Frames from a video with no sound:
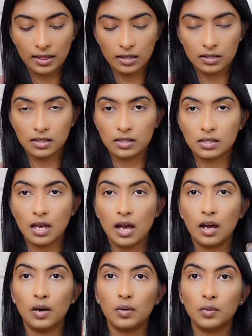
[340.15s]
and this is
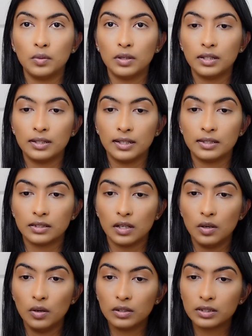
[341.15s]
how this
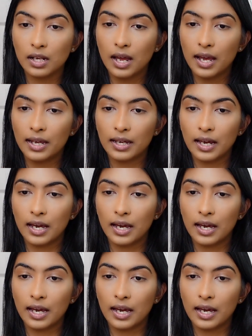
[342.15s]
looks like.